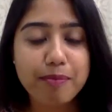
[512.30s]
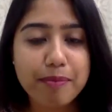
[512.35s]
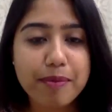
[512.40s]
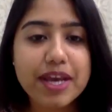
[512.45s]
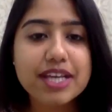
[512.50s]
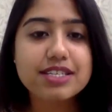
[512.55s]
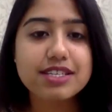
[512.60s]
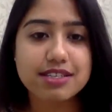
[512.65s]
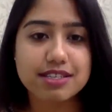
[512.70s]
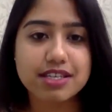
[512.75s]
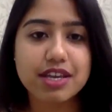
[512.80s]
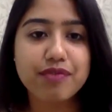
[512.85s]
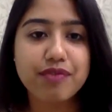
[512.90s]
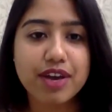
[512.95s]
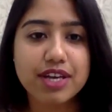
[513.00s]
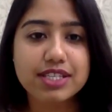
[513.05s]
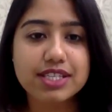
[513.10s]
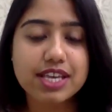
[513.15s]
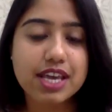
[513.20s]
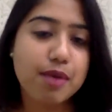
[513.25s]
pages, if I
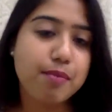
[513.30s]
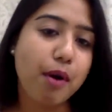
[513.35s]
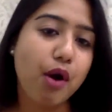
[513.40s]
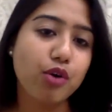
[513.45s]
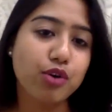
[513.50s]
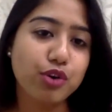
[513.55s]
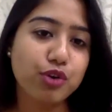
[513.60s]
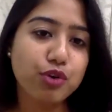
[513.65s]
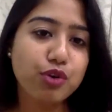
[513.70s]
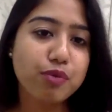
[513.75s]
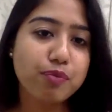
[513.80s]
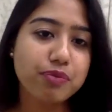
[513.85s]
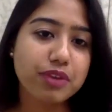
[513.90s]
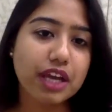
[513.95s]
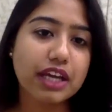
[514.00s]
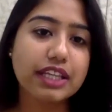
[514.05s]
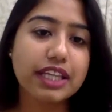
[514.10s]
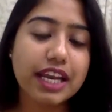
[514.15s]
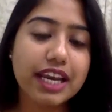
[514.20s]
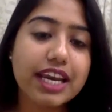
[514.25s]
say about,
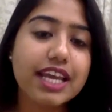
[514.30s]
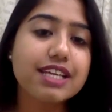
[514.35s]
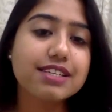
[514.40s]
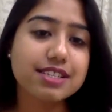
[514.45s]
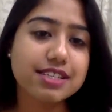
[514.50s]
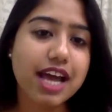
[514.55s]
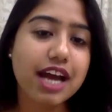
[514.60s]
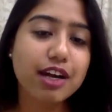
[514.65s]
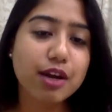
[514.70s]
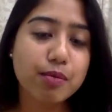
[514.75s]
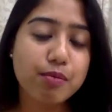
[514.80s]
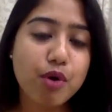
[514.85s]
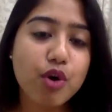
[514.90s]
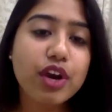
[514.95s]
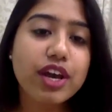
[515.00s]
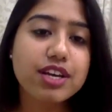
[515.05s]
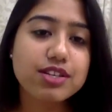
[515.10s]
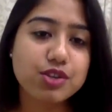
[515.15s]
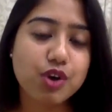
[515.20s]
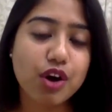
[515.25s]
the least that a book
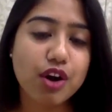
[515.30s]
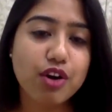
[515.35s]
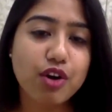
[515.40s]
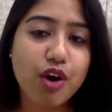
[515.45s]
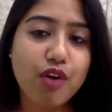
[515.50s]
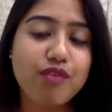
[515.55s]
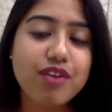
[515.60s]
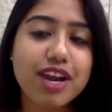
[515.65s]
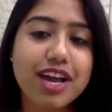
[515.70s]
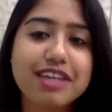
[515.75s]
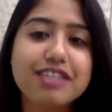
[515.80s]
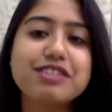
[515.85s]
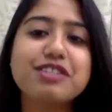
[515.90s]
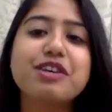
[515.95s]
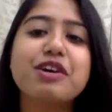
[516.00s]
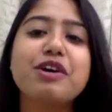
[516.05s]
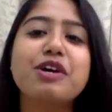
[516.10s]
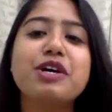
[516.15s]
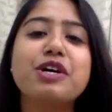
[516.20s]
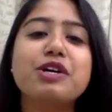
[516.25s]
is or a novel is.
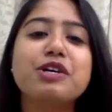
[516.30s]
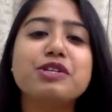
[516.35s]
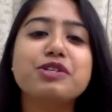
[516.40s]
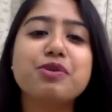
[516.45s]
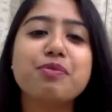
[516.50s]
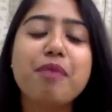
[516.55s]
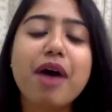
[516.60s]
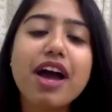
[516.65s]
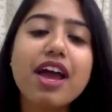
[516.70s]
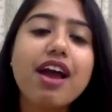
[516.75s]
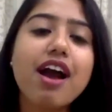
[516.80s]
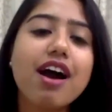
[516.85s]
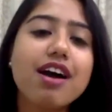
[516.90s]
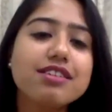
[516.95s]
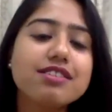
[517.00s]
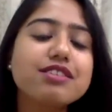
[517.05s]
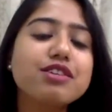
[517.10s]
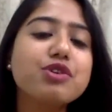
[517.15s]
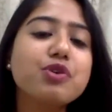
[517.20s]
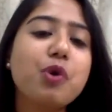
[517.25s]
So my
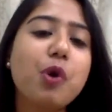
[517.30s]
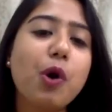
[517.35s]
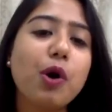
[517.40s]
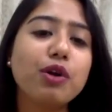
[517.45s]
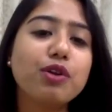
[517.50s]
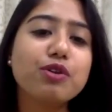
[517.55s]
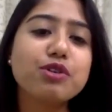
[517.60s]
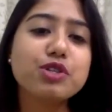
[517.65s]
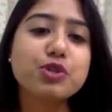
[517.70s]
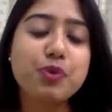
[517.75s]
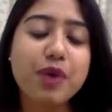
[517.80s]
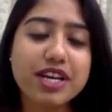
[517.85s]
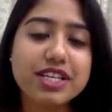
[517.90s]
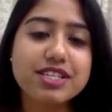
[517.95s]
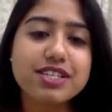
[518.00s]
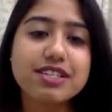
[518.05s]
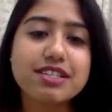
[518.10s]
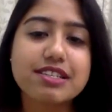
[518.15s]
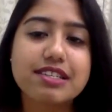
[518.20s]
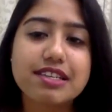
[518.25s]
answer to all those
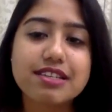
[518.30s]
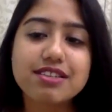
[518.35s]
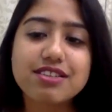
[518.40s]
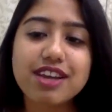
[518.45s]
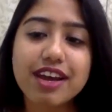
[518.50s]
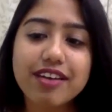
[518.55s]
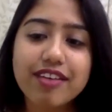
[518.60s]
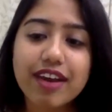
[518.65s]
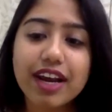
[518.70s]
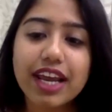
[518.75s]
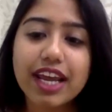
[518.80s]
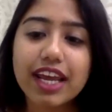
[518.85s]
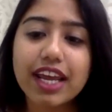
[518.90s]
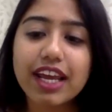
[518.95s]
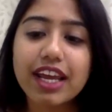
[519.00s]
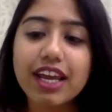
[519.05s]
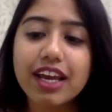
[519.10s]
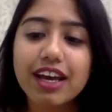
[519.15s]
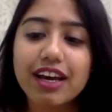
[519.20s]
questions is generally